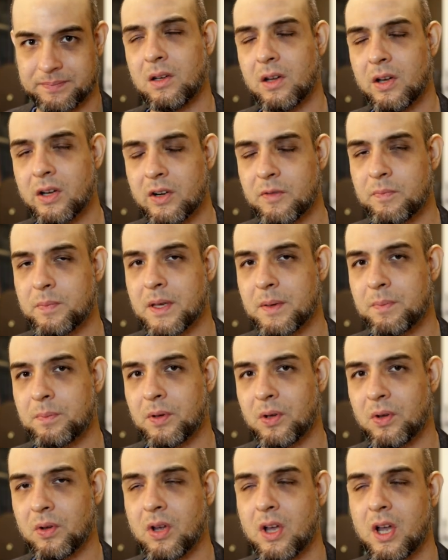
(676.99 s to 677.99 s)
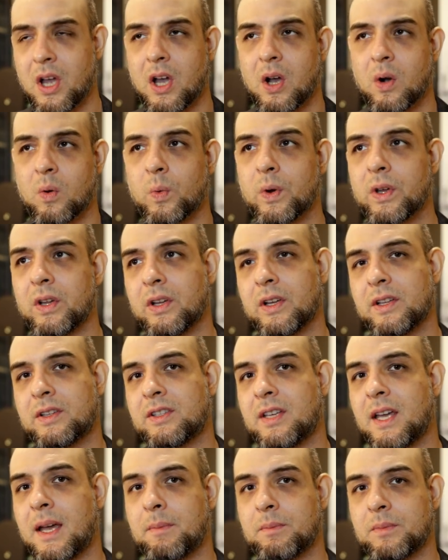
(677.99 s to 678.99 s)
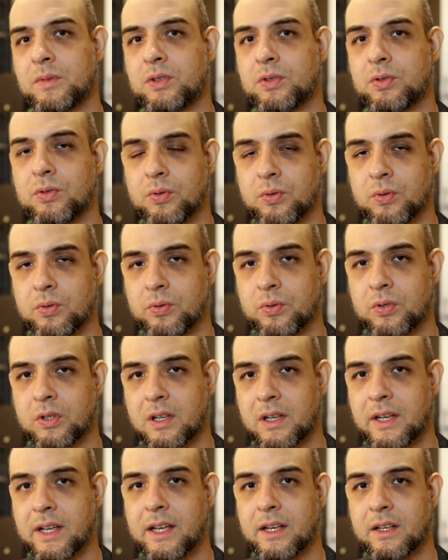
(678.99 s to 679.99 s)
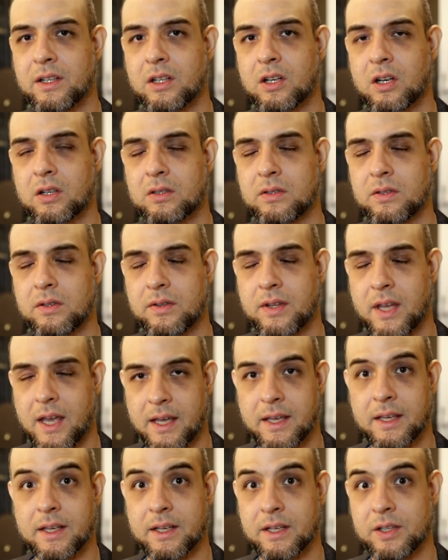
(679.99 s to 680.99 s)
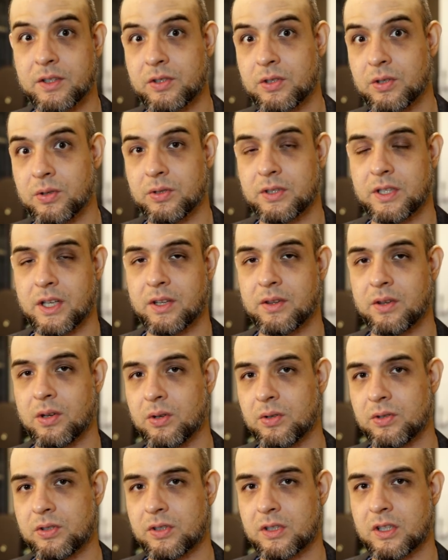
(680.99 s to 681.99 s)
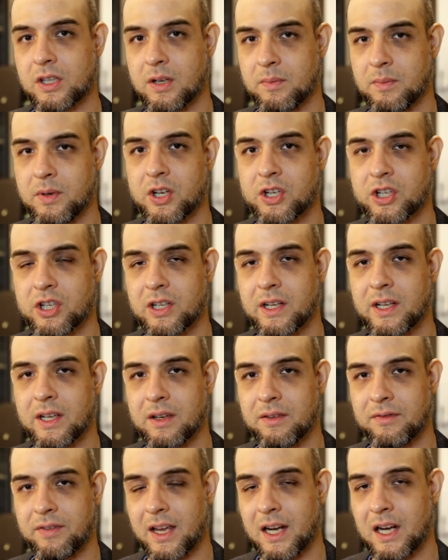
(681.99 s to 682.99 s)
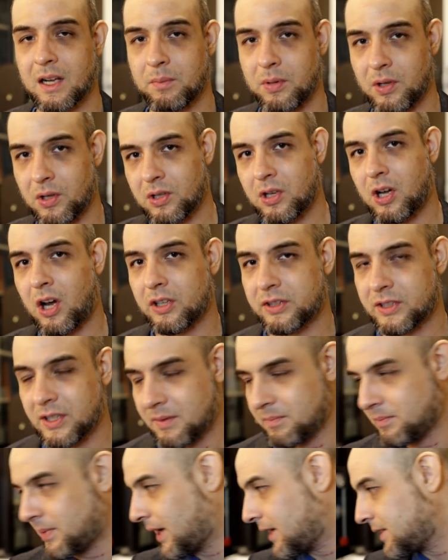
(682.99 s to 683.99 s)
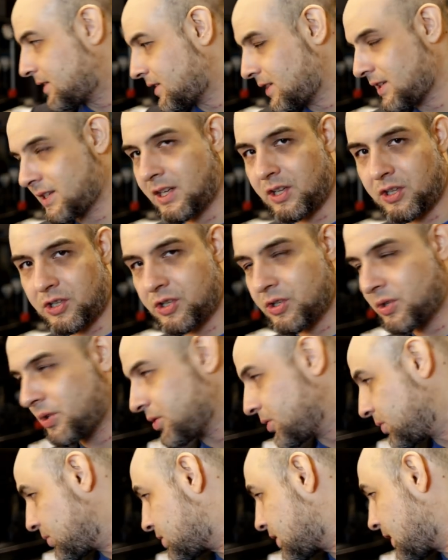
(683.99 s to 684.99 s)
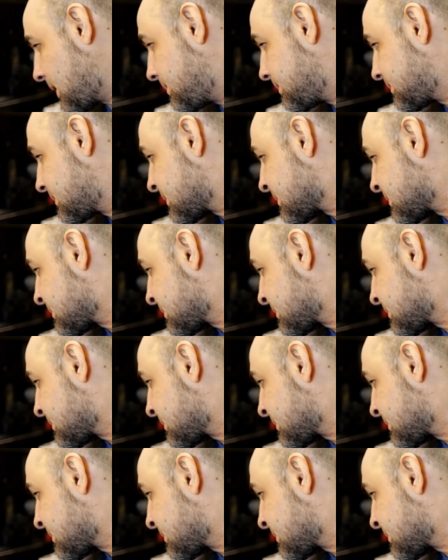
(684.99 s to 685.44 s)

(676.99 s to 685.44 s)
A lot of people will attempt to clean their ears using those commercially available cotton buds. Here, I'll show you some.